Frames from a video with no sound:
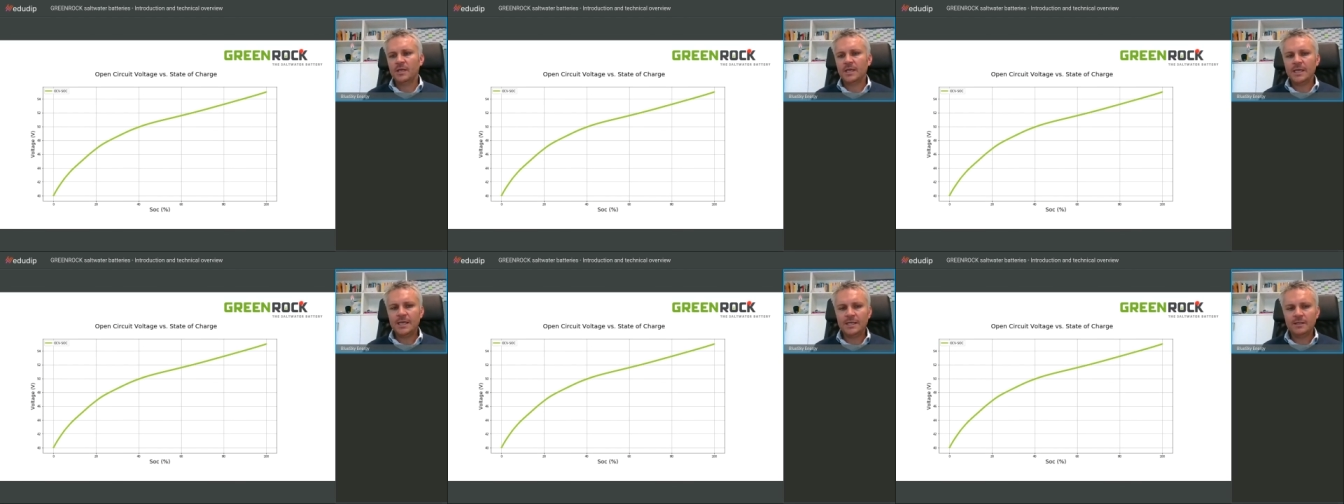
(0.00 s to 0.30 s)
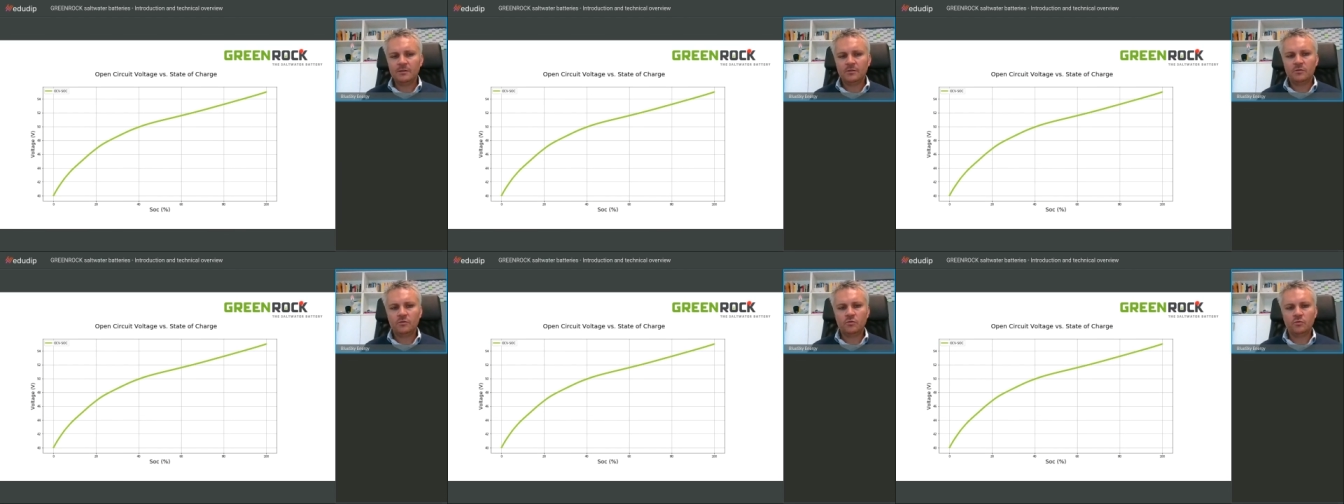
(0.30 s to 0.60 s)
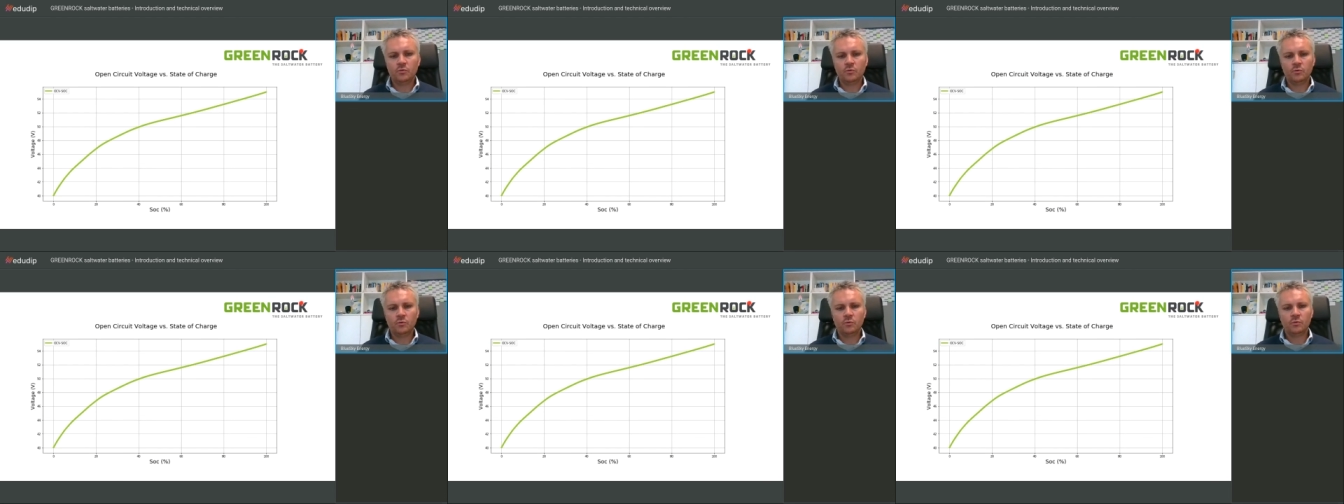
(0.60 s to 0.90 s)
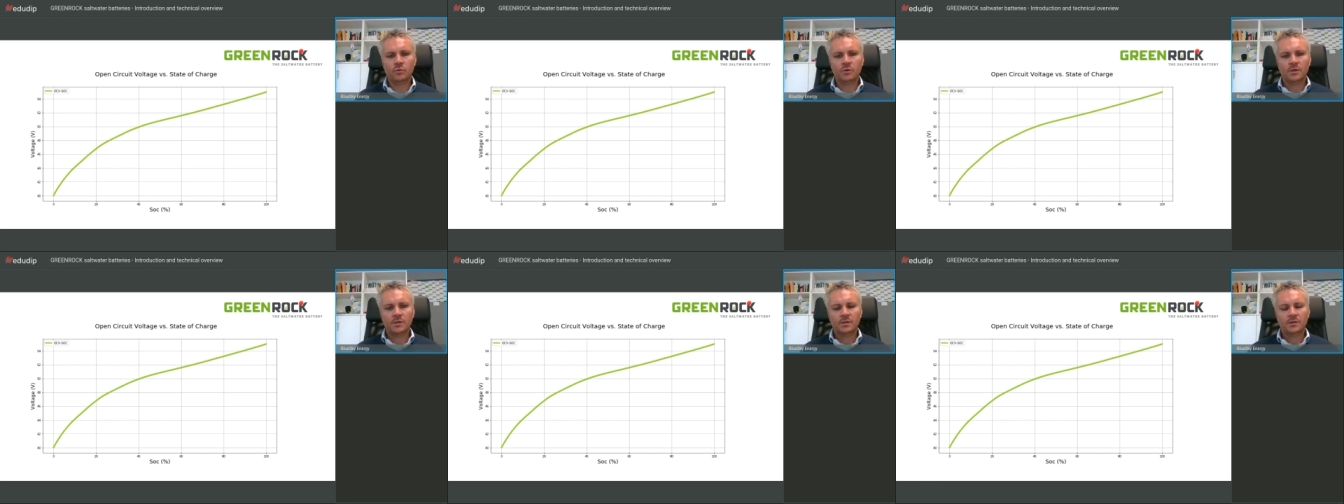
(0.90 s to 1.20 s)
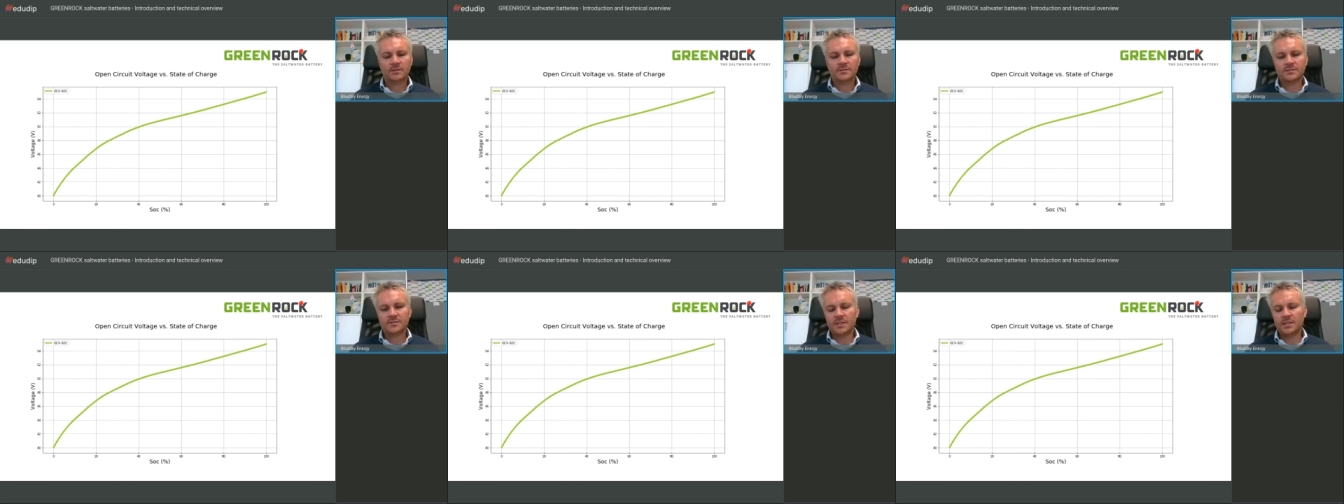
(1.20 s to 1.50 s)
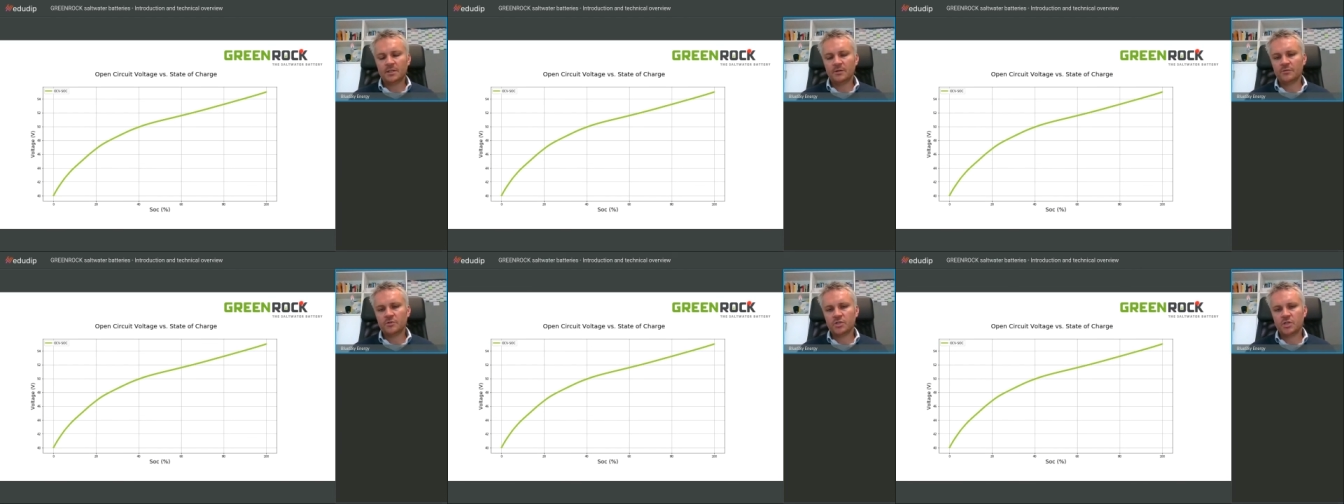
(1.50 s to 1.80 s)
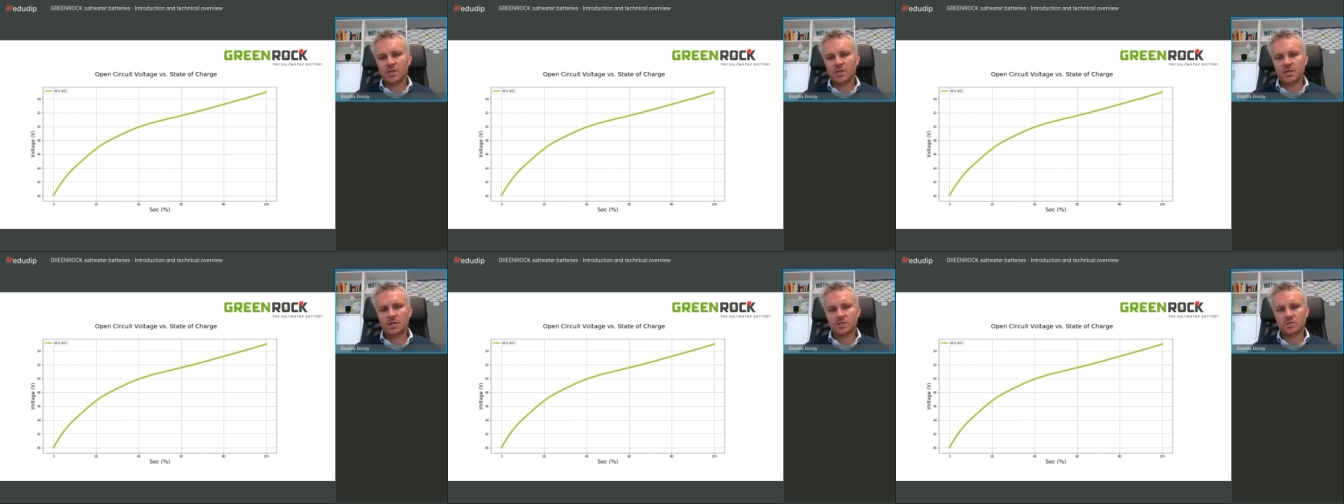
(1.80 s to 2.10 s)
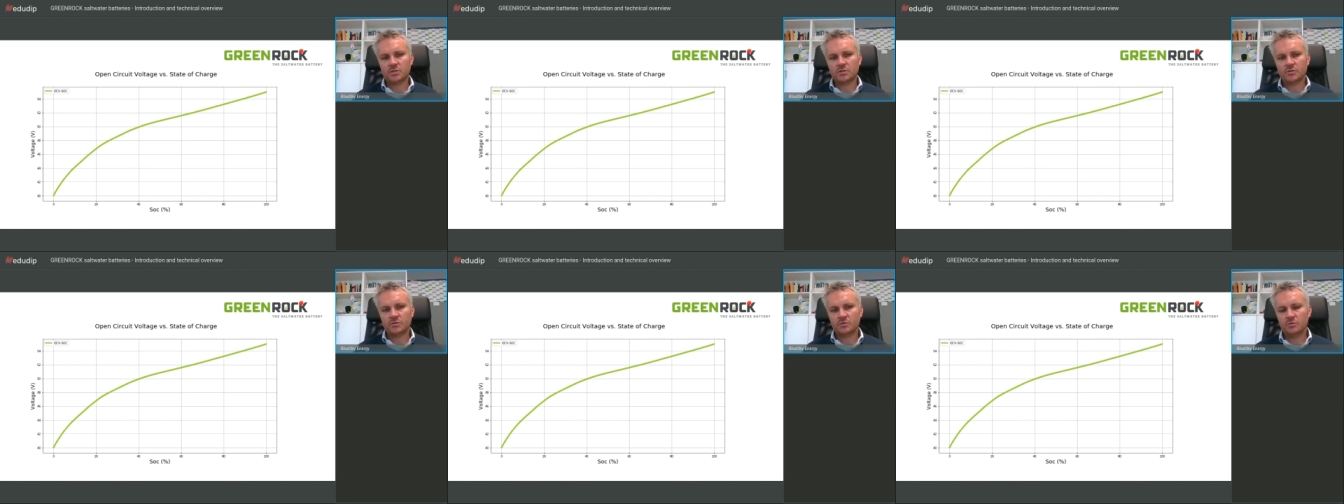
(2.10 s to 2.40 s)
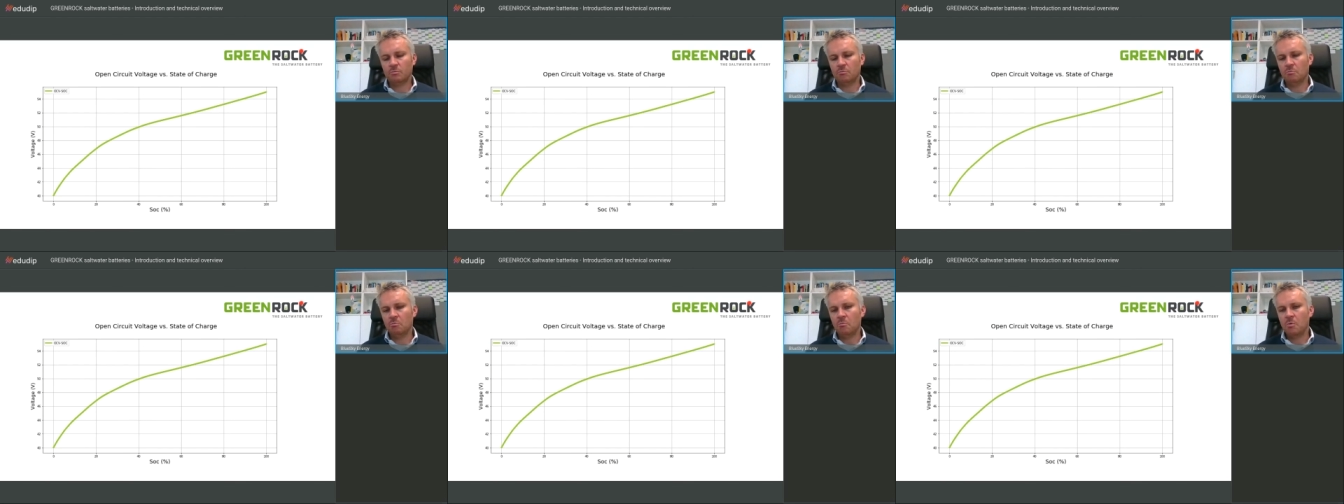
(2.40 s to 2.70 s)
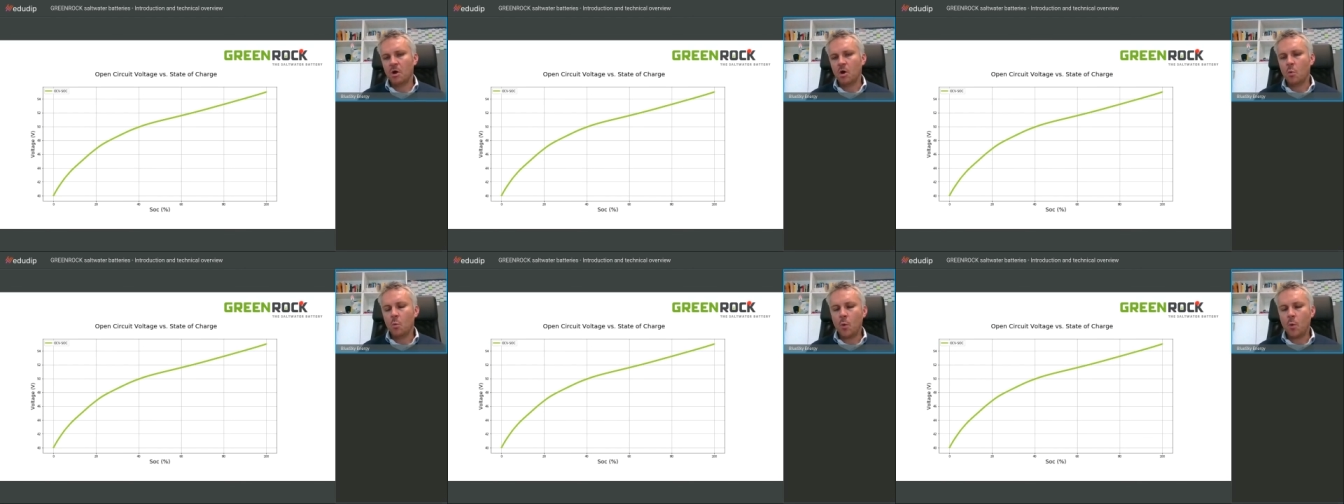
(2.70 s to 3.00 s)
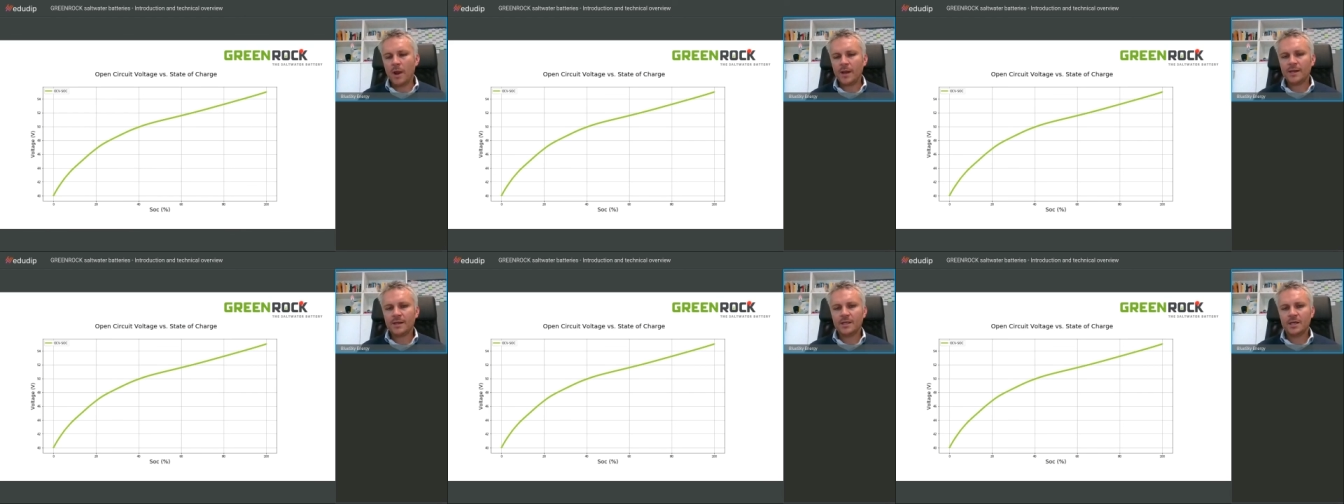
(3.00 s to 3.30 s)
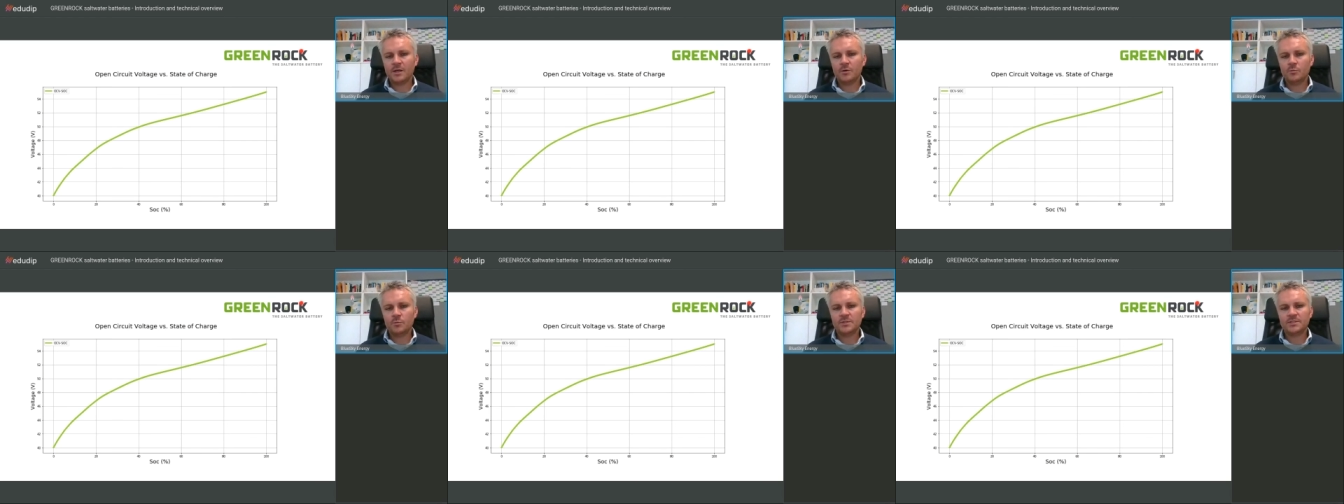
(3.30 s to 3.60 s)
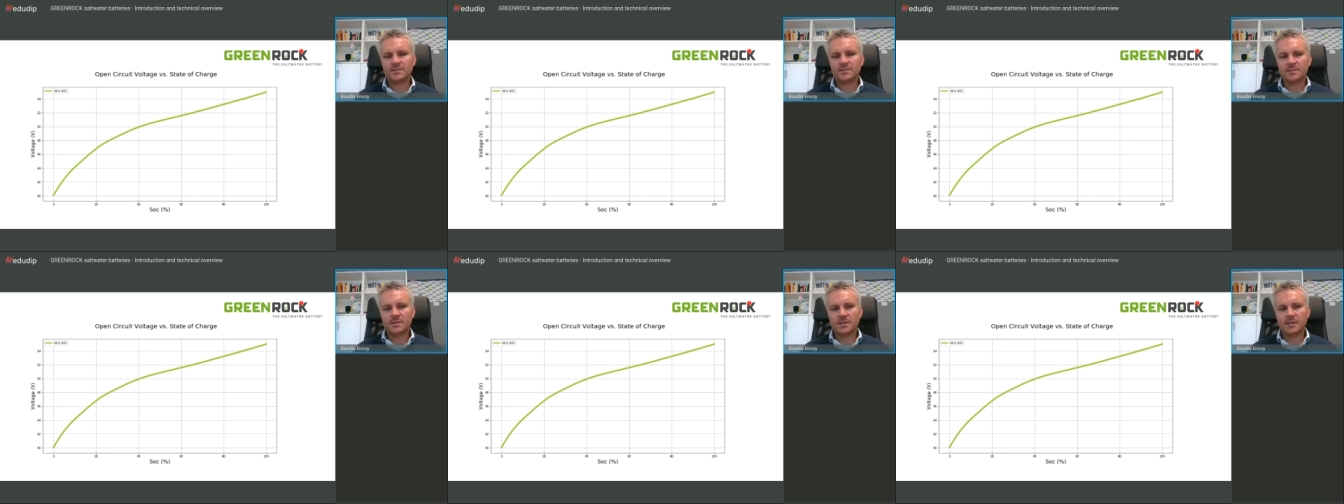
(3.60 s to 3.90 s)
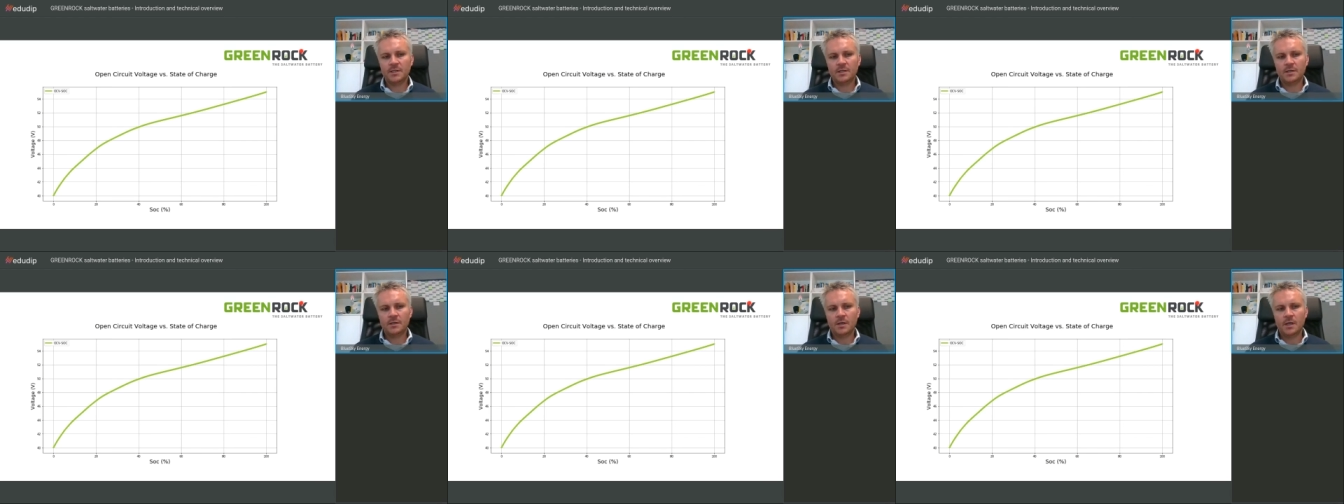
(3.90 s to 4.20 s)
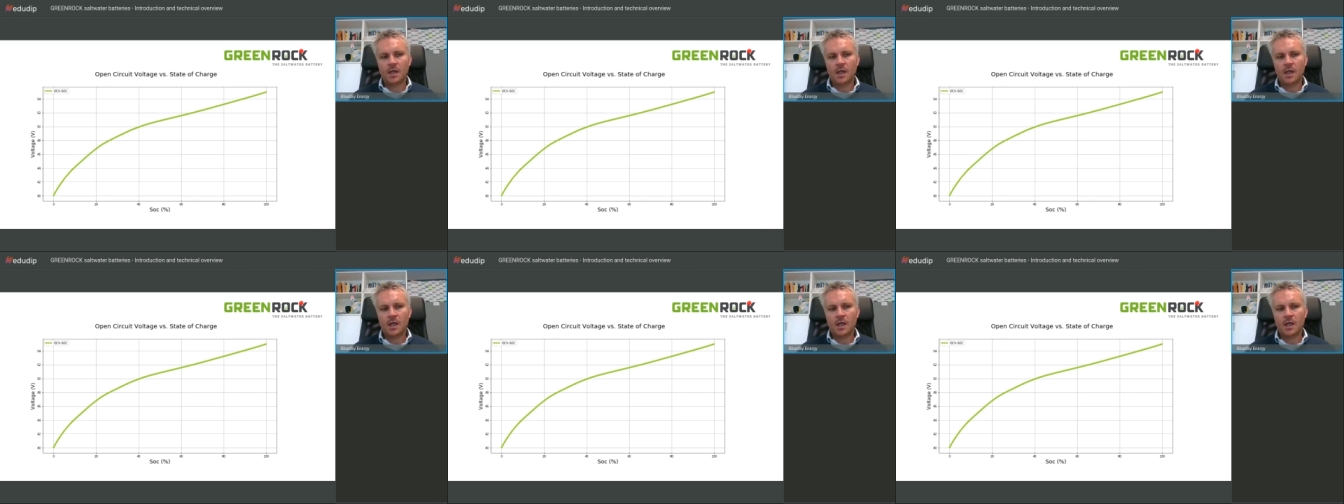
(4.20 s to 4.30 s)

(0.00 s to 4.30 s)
So when can we say how much volt is how much